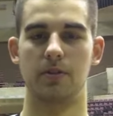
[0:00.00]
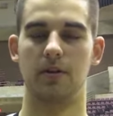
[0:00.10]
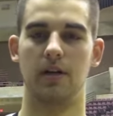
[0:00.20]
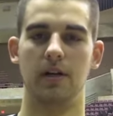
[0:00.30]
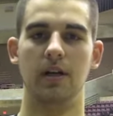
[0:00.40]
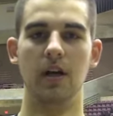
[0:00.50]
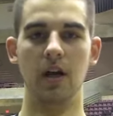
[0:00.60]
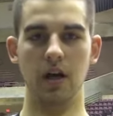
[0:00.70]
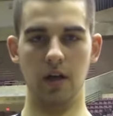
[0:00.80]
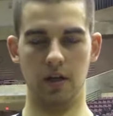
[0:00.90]
So,
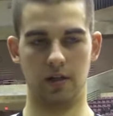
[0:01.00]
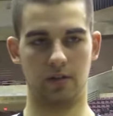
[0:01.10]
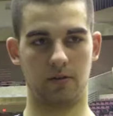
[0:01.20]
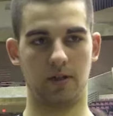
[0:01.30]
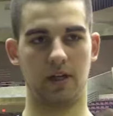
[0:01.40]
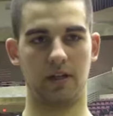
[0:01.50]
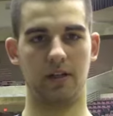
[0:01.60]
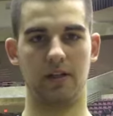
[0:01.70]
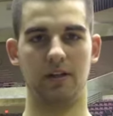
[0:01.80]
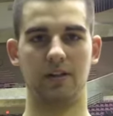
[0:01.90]
we got to
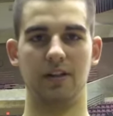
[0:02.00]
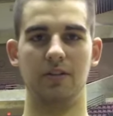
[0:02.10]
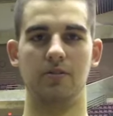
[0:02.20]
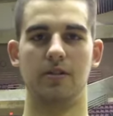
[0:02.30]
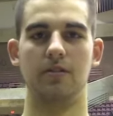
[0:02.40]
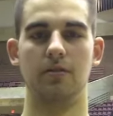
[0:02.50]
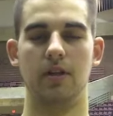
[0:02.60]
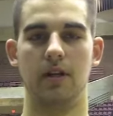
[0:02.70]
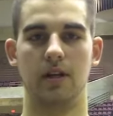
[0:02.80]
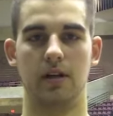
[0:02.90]
get in here and get used to
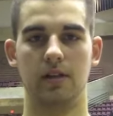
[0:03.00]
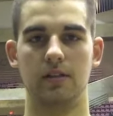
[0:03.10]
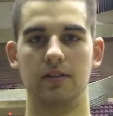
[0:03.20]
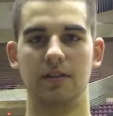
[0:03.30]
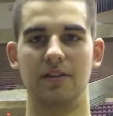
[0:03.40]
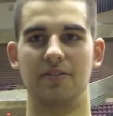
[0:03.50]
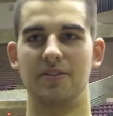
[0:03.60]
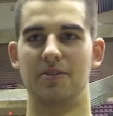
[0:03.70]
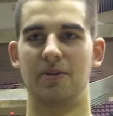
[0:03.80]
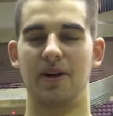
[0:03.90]
the
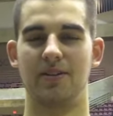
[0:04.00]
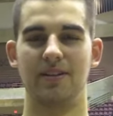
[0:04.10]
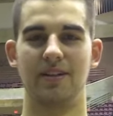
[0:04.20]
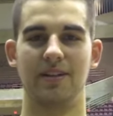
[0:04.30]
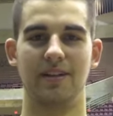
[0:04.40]
different surrounding.